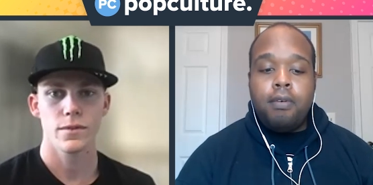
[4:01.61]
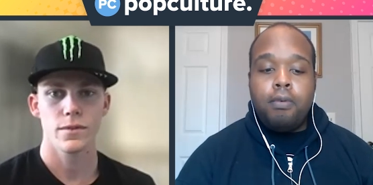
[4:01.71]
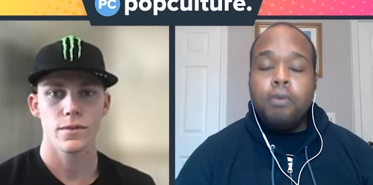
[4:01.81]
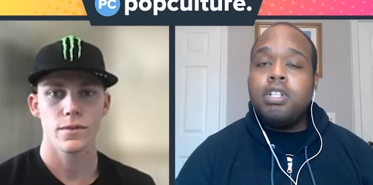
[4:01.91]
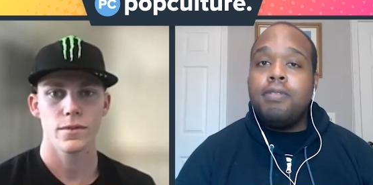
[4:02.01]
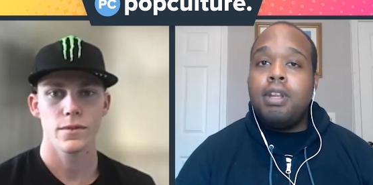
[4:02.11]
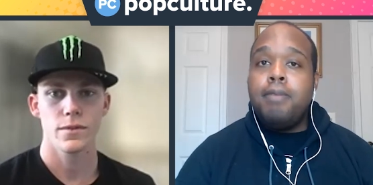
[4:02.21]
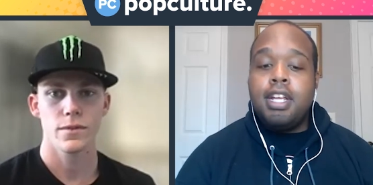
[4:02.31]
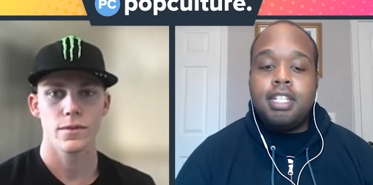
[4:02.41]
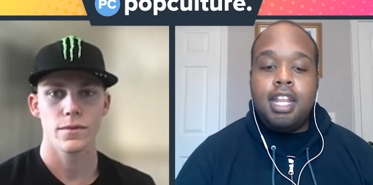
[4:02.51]
Speaker 1: what were some of
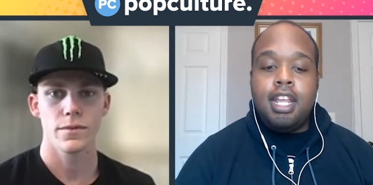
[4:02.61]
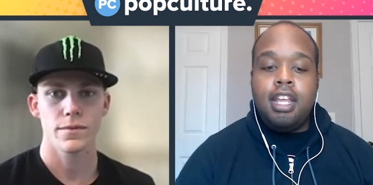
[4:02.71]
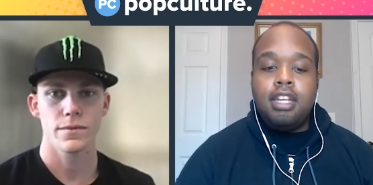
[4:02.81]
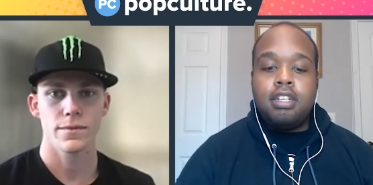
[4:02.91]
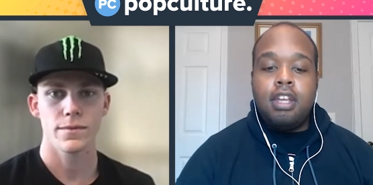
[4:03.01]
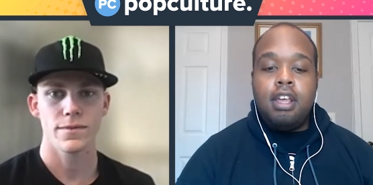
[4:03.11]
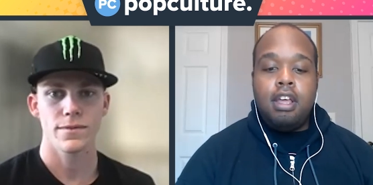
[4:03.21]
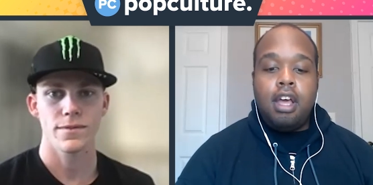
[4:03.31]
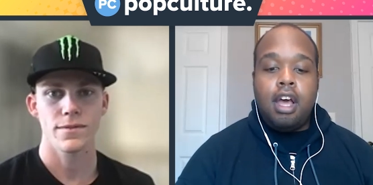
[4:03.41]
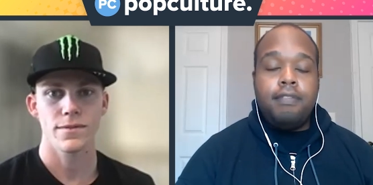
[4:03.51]
the biggest keys
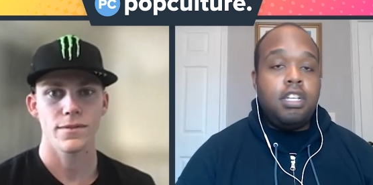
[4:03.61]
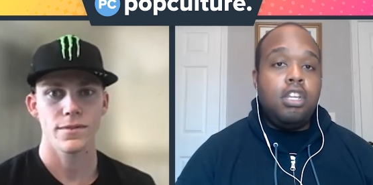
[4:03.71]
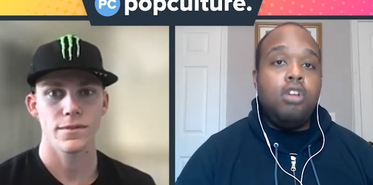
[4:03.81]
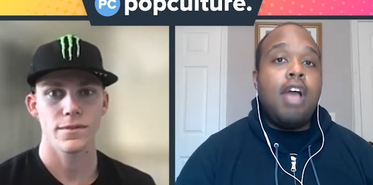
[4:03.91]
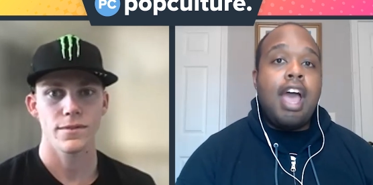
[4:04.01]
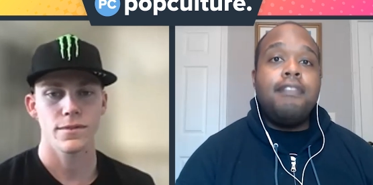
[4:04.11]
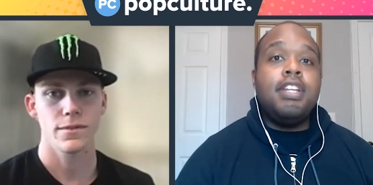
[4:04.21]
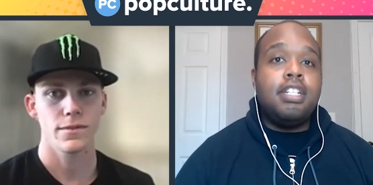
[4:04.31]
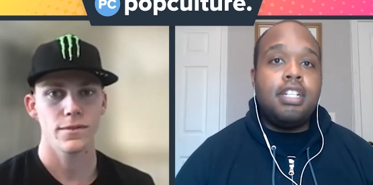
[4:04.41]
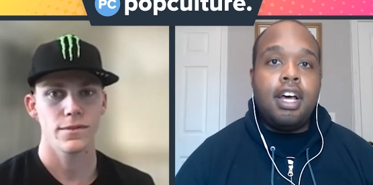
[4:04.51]
um, to you
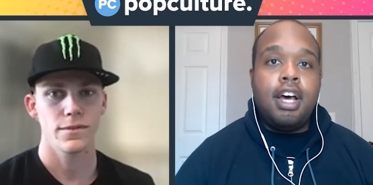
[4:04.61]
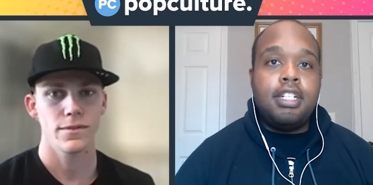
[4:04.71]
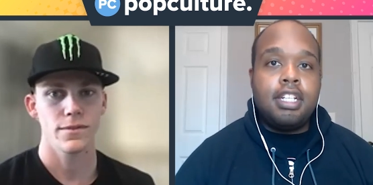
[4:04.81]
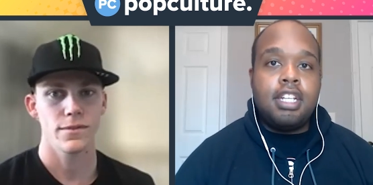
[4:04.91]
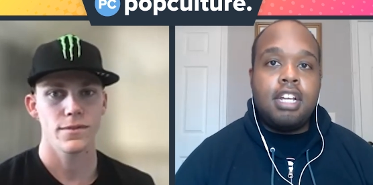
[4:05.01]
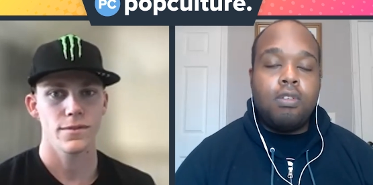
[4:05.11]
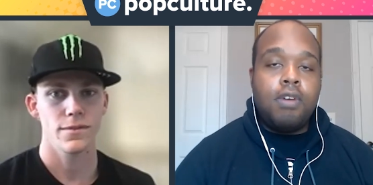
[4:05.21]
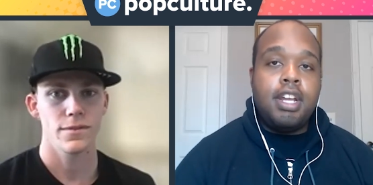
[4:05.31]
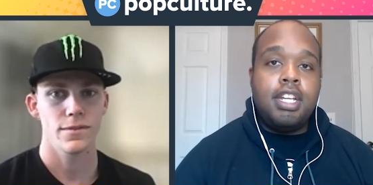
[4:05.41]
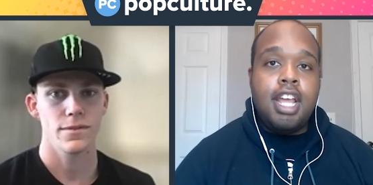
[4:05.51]
having a
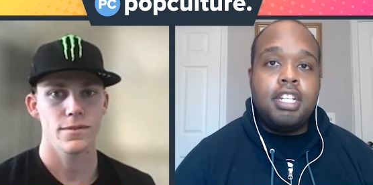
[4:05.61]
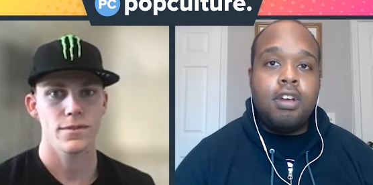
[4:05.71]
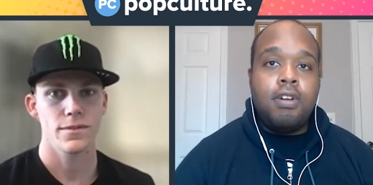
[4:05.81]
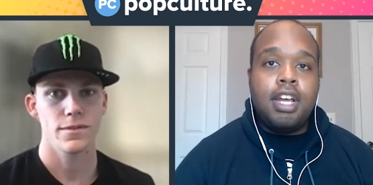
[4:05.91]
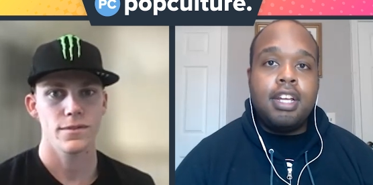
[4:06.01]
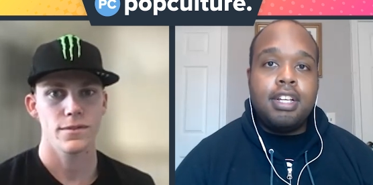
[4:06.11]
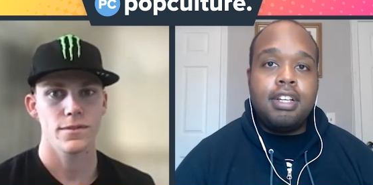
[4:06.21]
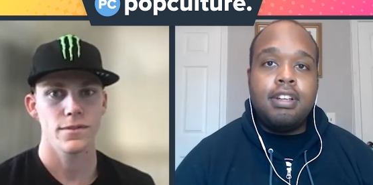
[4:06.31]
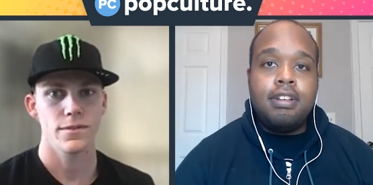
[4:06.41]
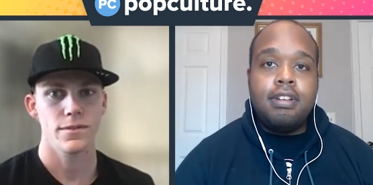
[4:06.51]
successful run in Daytona?
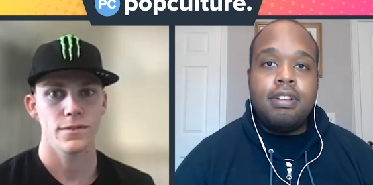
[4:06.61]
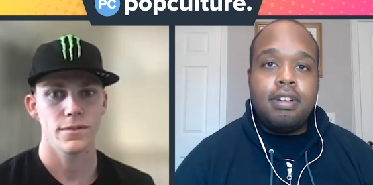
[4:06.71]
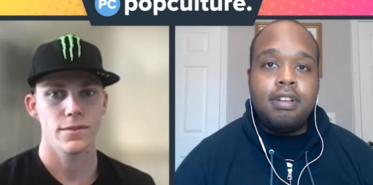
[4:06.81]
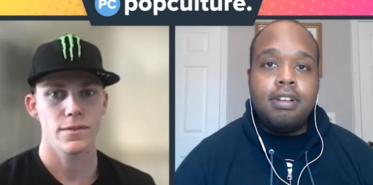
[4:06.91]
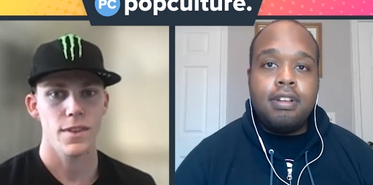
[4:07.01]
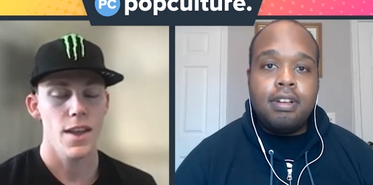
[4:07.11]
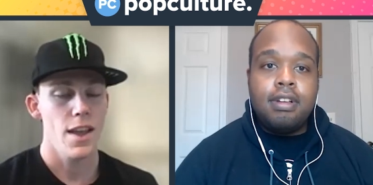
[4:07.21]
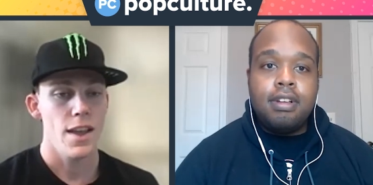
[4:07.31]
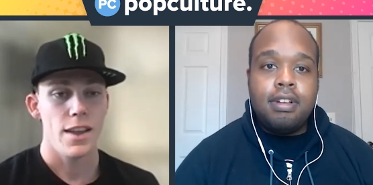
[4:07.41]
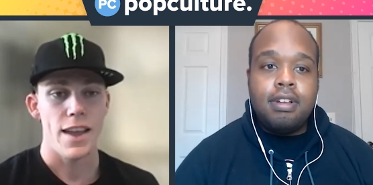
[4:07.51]

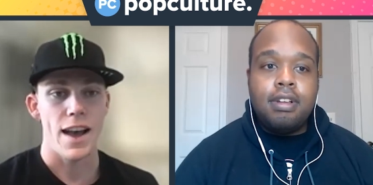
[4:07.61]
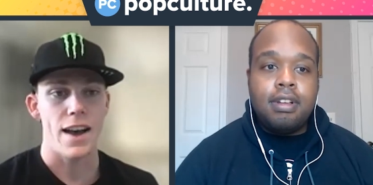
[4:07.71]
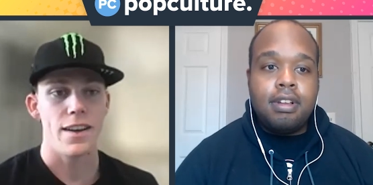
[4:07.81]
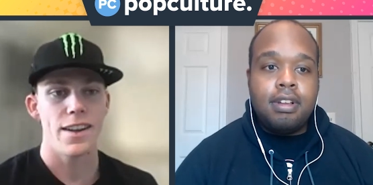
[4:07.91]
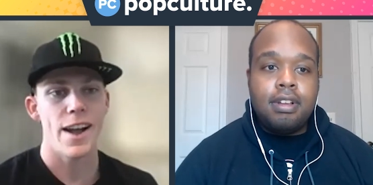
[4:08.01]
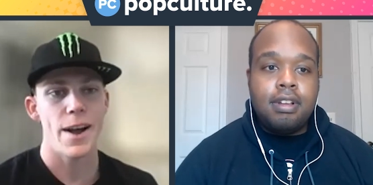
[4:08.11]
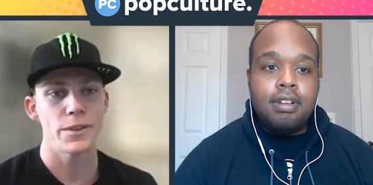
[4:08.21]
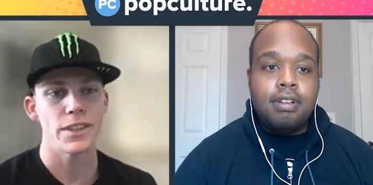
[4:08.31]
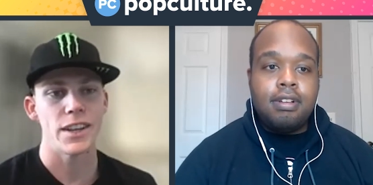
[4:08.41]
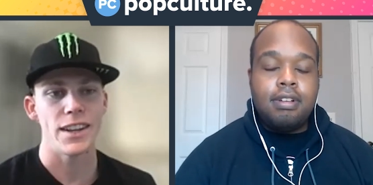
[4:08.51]
Speaker 2: Yeah, it was
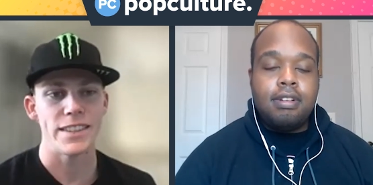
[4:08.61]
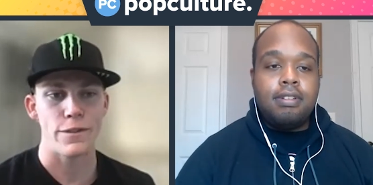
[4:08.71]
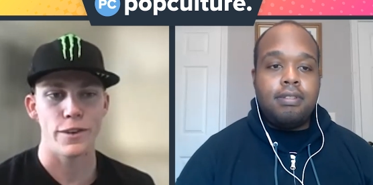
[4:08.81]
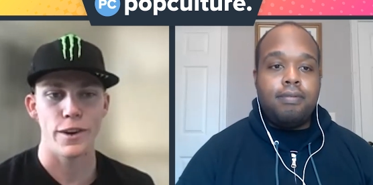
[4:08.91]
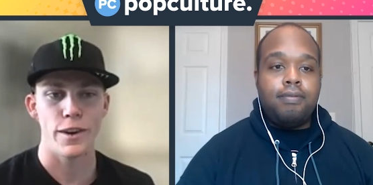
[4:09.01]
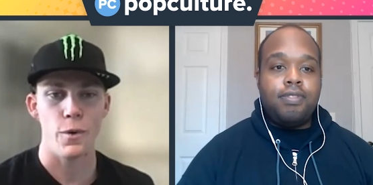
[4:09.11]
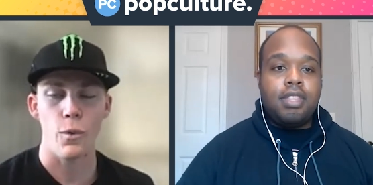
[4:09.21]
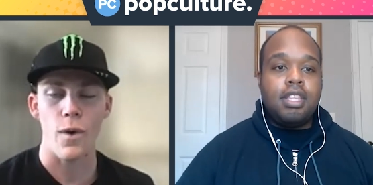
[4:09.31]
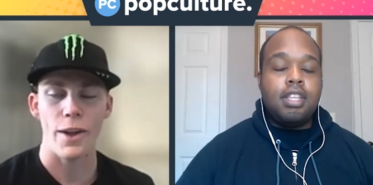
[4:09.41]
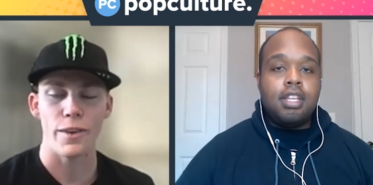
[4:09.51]
a, definitely a
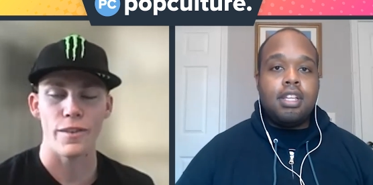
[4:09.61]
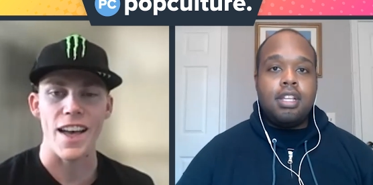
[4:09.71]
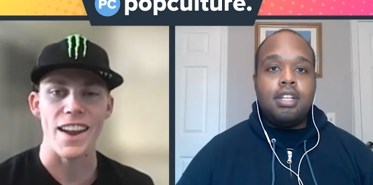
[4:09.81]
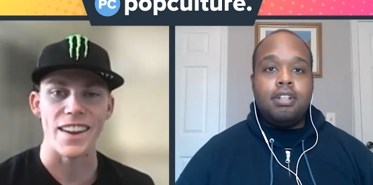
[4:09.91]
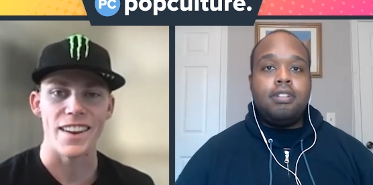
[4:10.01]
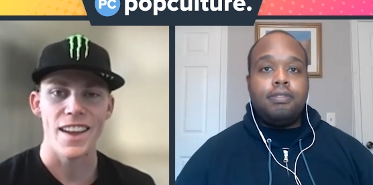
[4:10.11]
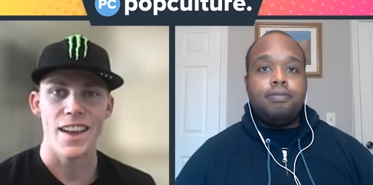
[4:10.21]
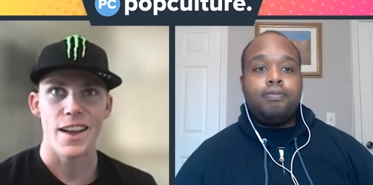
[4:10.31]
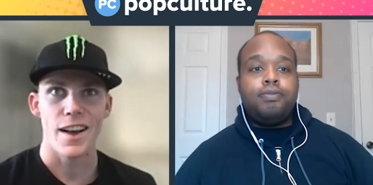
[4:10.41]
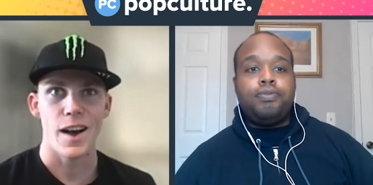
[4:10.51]
wild event, and
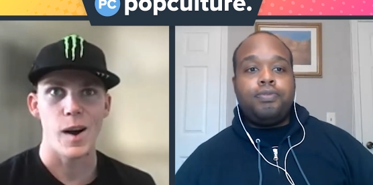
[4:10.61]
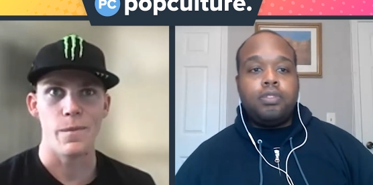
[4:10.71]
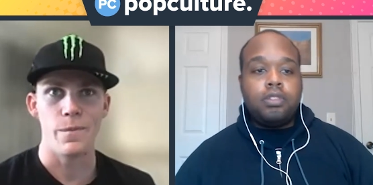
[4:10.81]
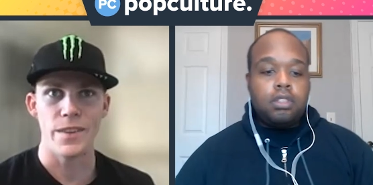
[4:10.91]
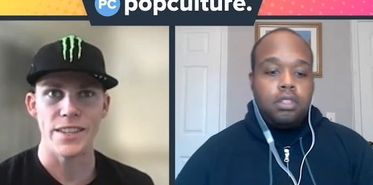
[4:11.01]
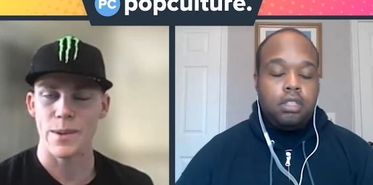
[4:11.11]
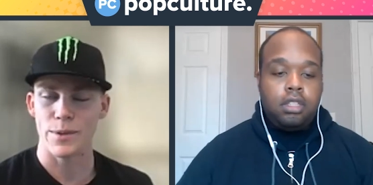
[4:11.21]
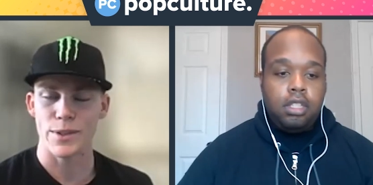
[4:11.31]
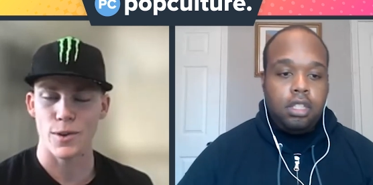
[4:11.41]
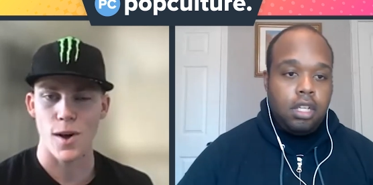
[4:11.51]
Um, it
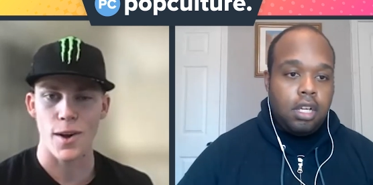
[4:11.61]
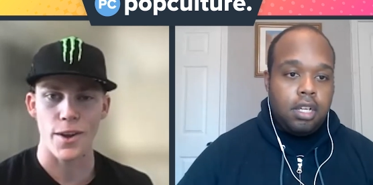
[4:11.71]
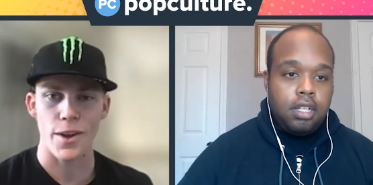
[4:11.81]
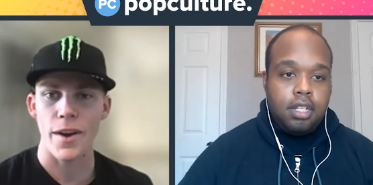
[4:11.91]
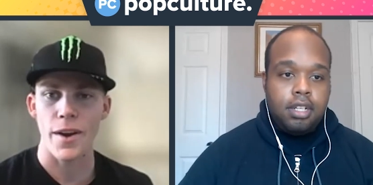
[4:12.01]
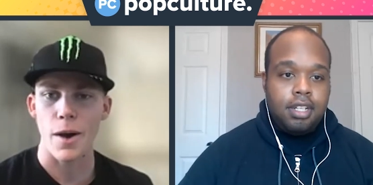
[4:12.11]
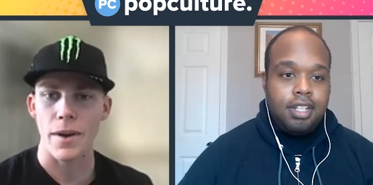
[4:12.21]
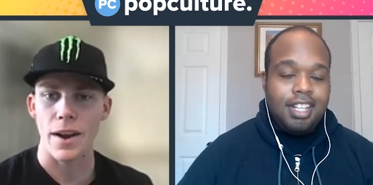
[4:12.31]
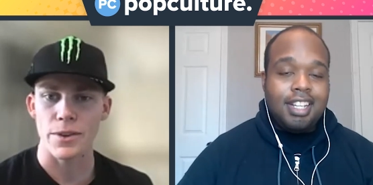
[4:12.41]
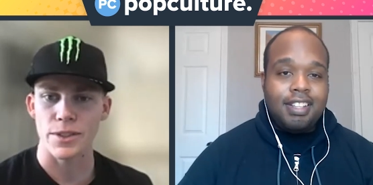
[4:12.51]
seems so long ago now,
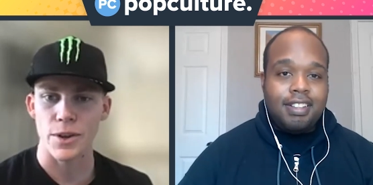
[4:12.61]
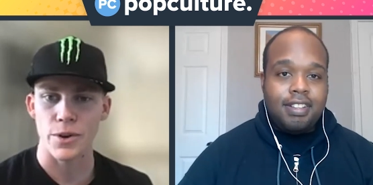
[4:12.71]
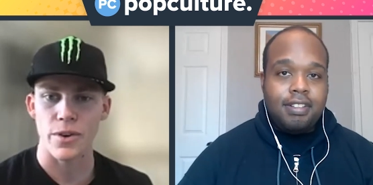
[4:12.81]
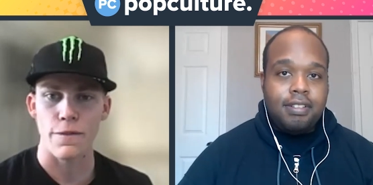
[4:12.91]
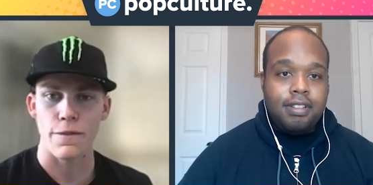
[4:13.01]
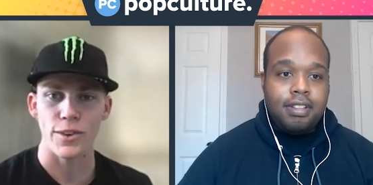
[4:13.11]
but I was so grateful